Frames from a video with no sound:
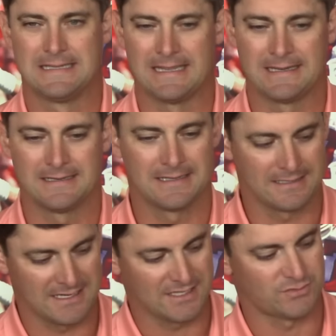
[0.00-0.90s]
And uh,
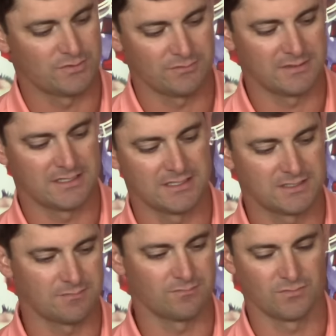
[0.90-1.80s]
yes, we, we did
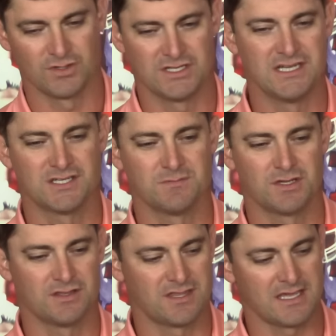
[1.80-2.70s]
some did some
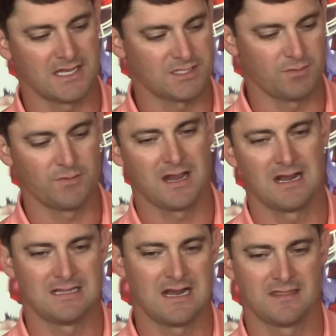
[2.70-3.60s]
good things, but we got
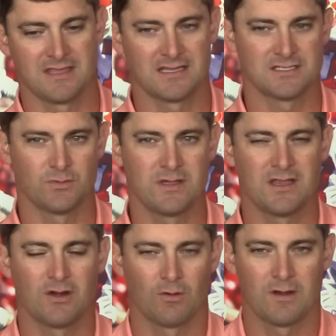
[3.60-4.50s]
a lot of things that we
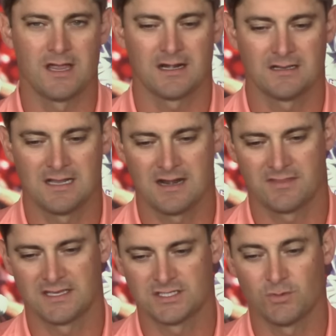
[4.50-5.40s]
can correct and a lot of
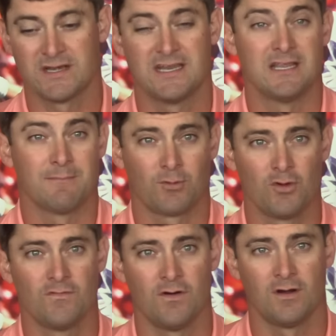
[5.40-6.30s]
things that we need to
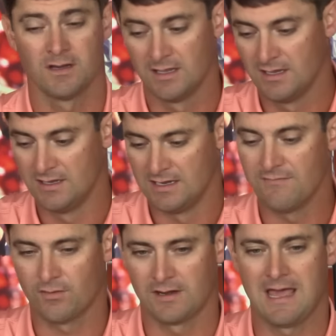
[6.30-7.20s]
improve on
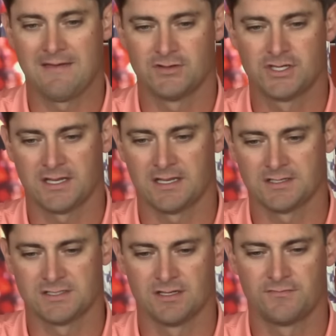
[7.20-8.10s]
if we're going to have a
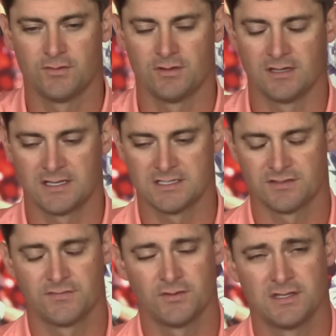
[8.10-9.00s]
chance a few, against
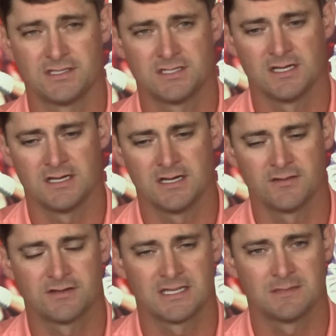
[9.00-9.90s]
a few of these uh,
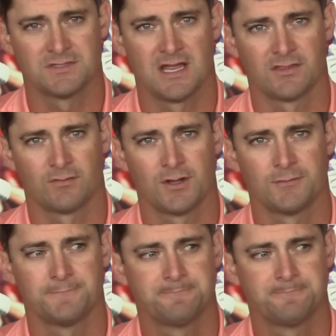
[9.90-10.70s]
other teams down the road.